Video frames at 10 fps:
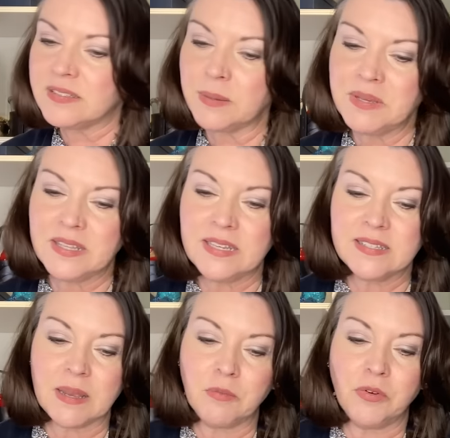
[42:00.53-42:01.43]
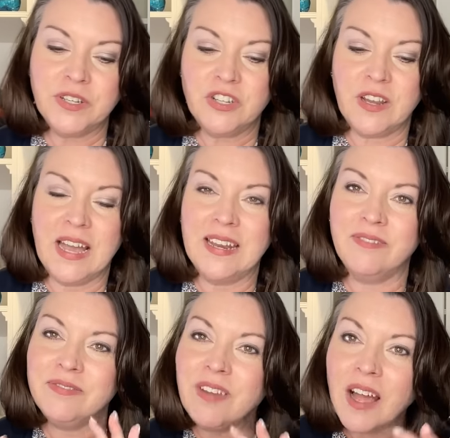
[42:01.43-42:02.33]
some of these I'm going to kind of
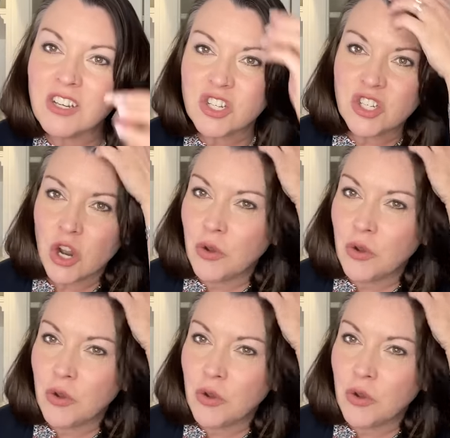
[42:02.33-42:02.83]
not show